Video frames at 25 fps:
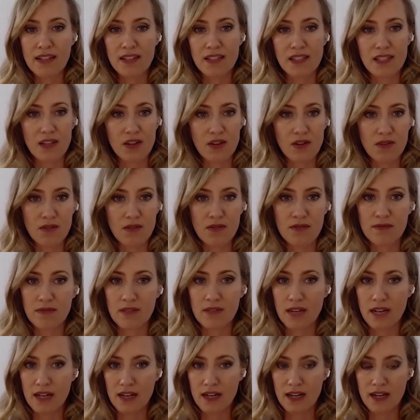And so,
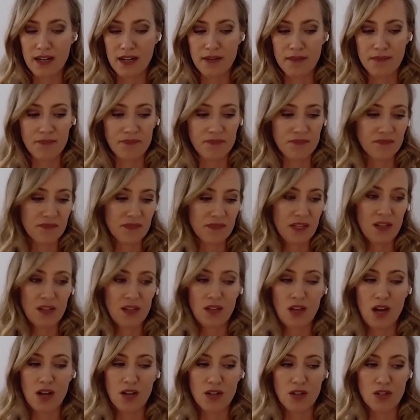um,
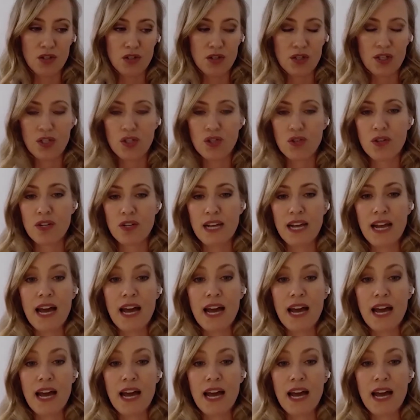long story short,